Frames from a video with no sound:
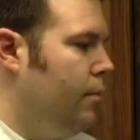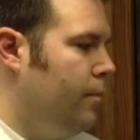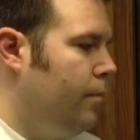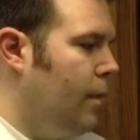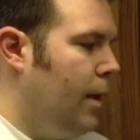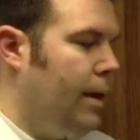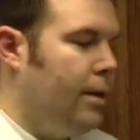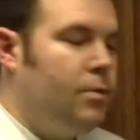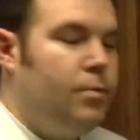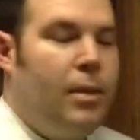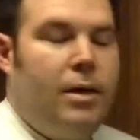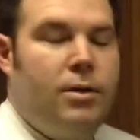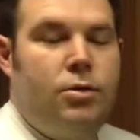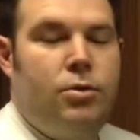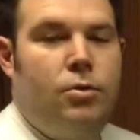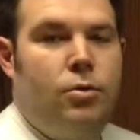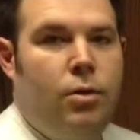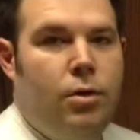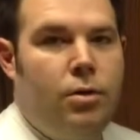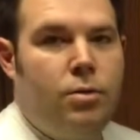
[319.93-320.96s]
I guess past
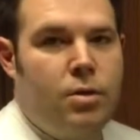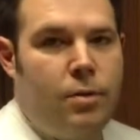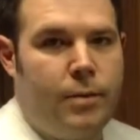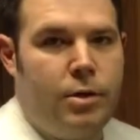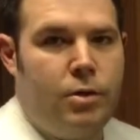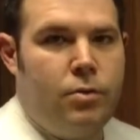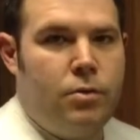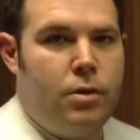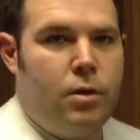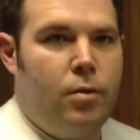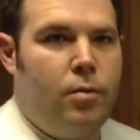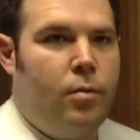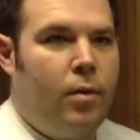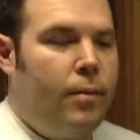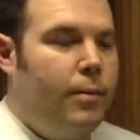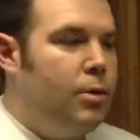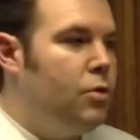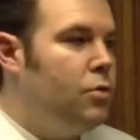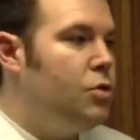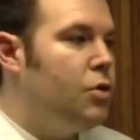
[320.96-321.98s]
2 years I've been using it, but I've
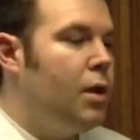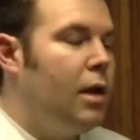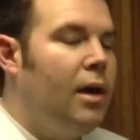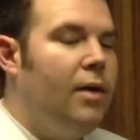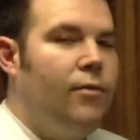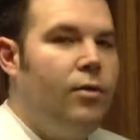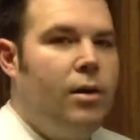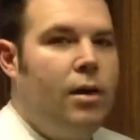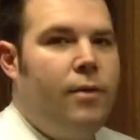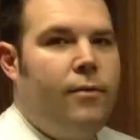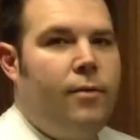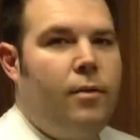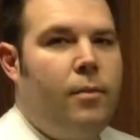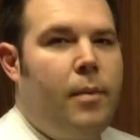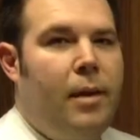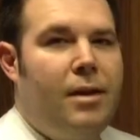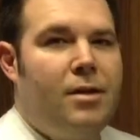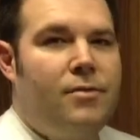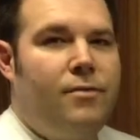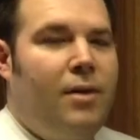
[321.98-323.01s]
been using it every day for the
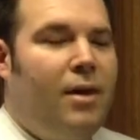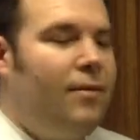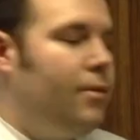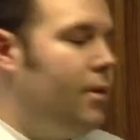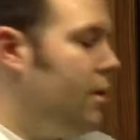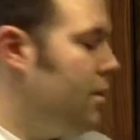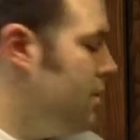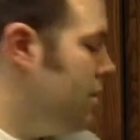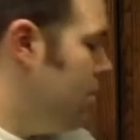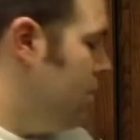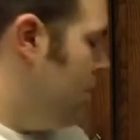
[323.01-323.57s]
past 5 days.